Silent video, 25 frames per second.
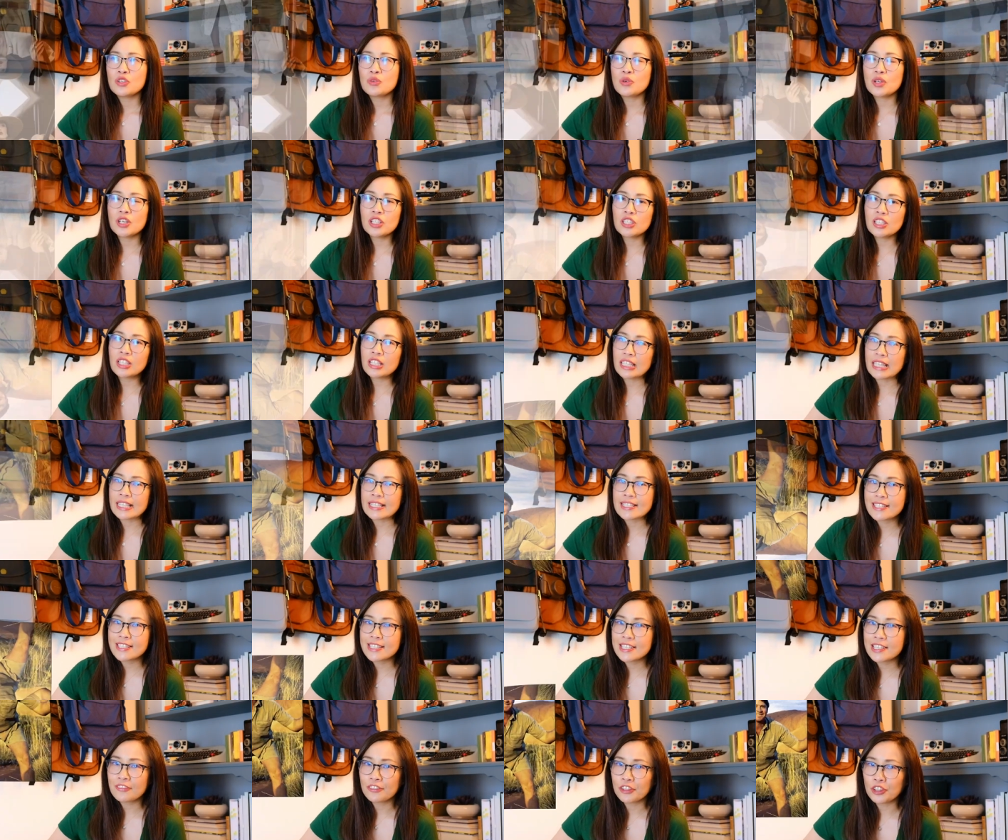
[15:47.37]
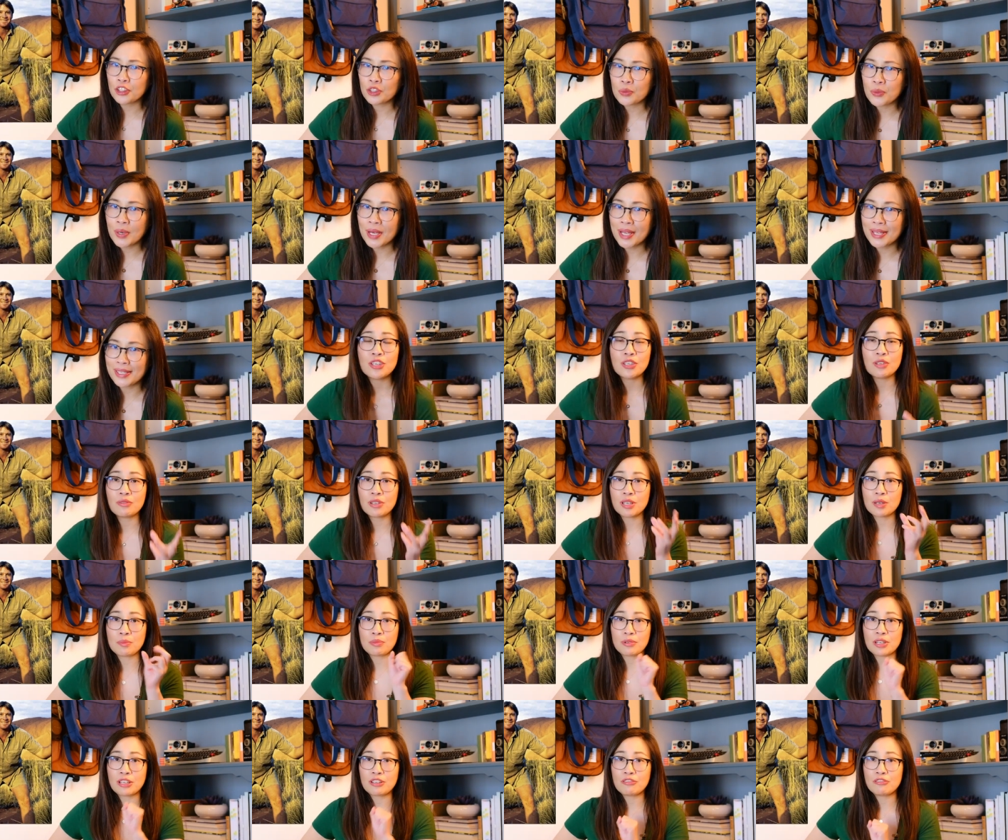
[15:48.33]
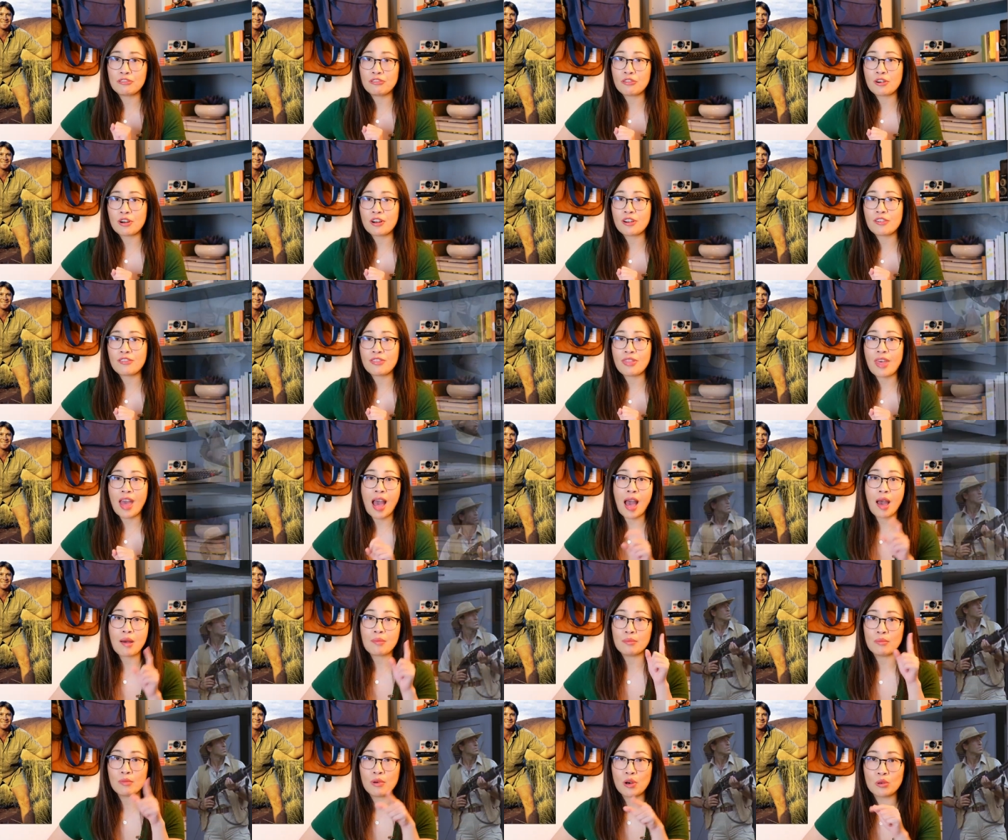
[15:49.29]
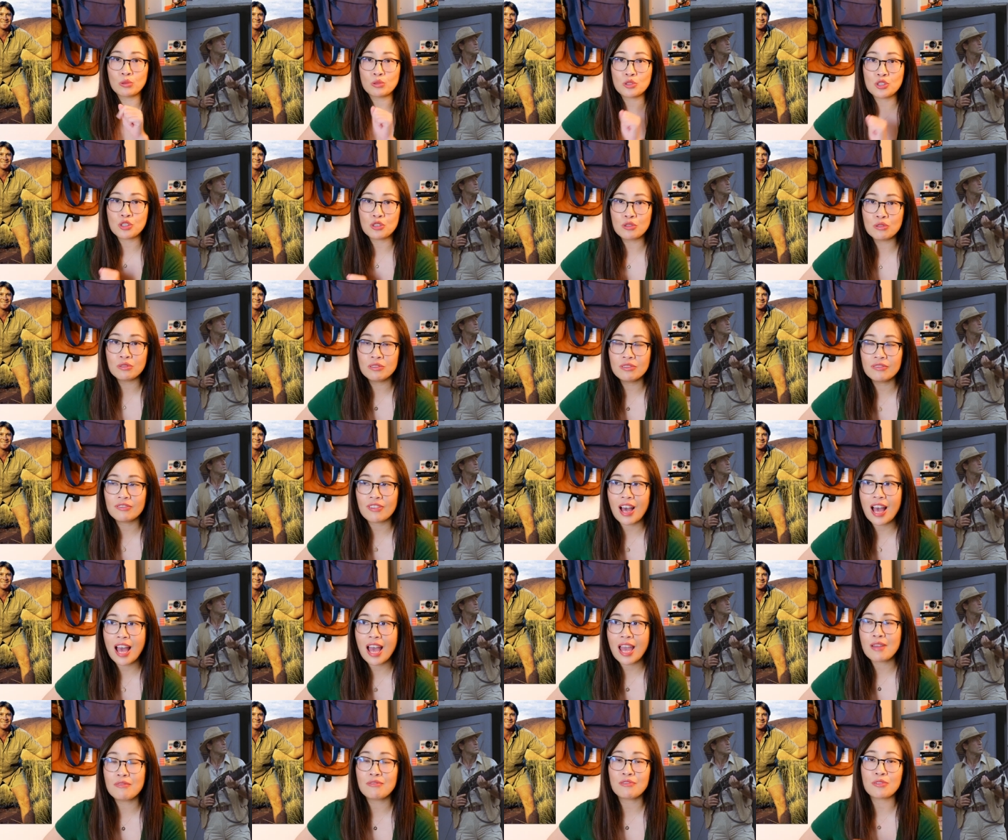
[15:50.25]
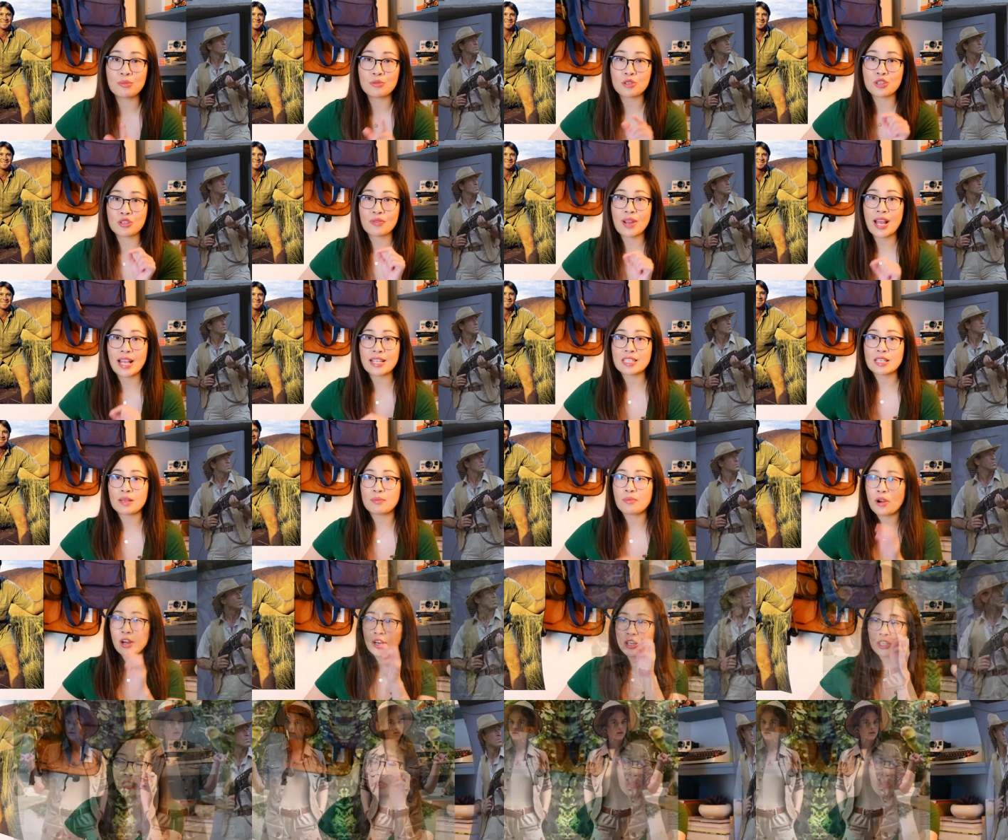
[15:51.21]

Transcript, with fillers: You want to look like Steve Irwin. You want to bring forth that Muldoon vibe from Jurassic Park.